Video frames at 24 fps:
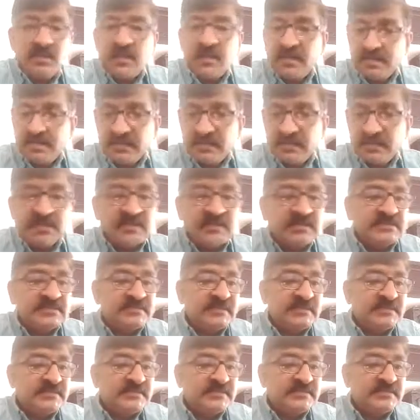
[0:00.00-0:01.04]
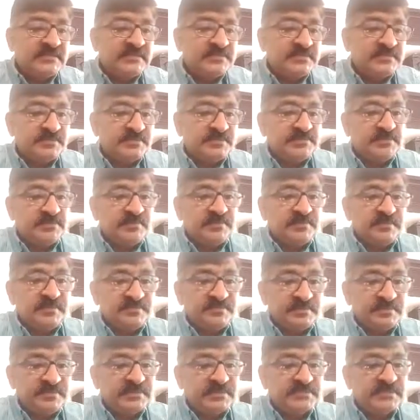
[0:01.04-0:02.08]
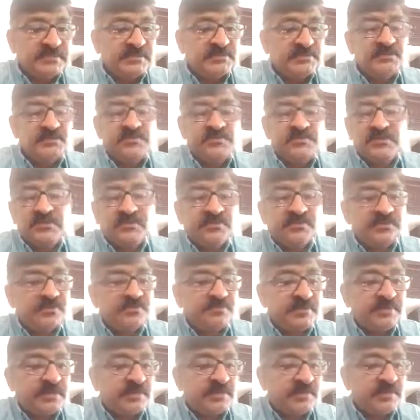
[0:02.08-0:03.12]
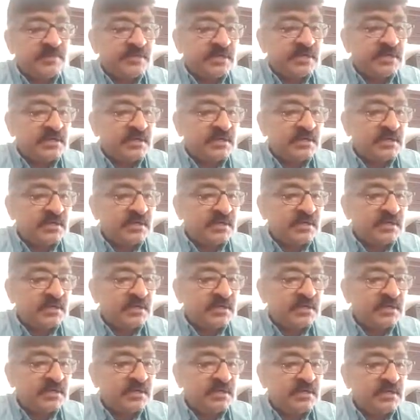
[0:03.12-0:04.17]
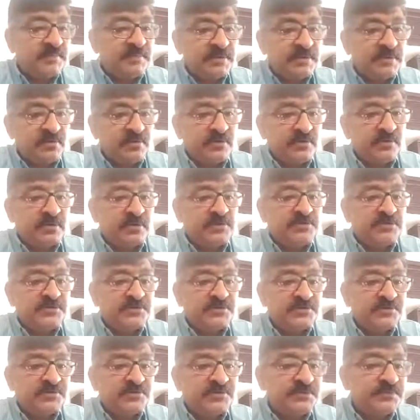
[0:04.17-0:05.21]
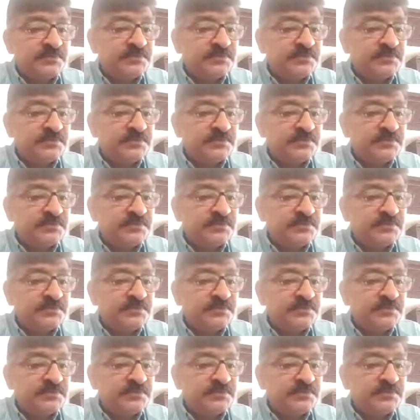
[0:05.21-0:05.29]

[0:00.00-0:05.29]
and cardinal signs and symptoms of inflammation associated with periodontal pericorneal tissue,